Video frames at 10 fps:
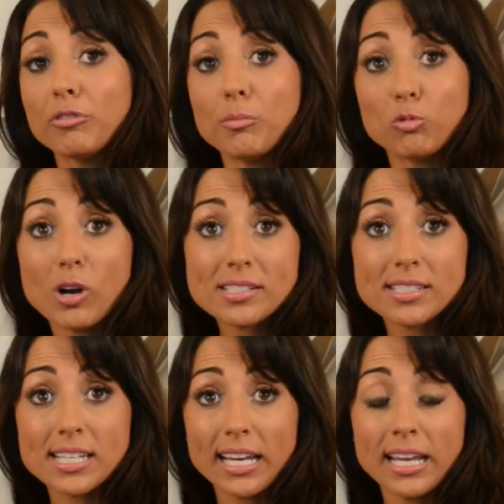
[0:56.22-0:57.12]
from
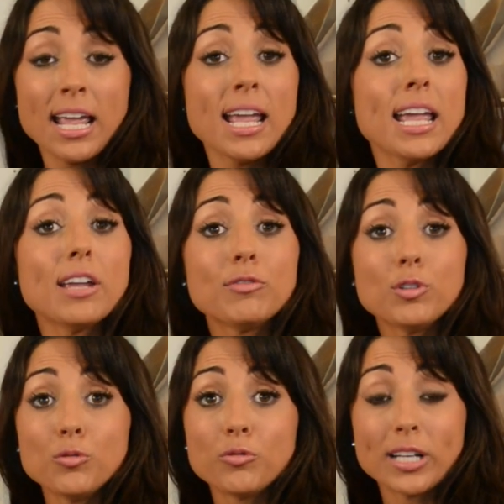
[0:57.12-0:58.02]
rusting if
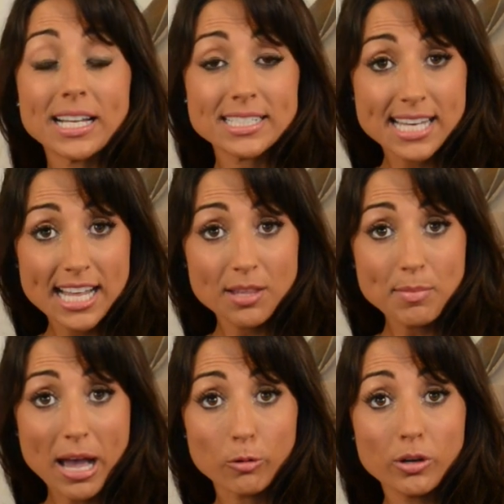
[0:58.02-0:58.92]
you forget to take
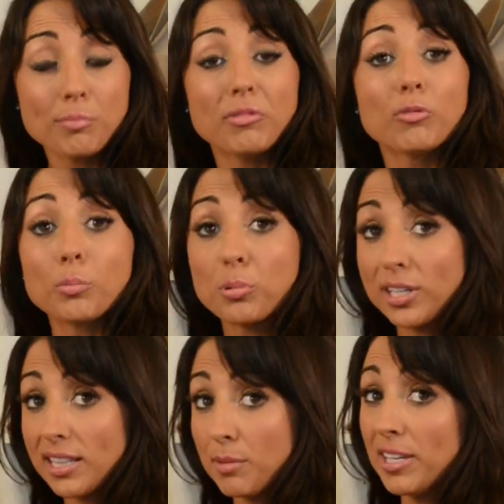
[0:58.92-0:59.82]
them out before
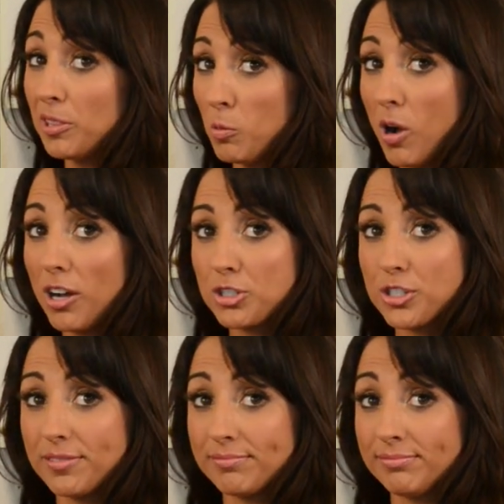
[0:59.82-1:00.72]
putting them in the wash.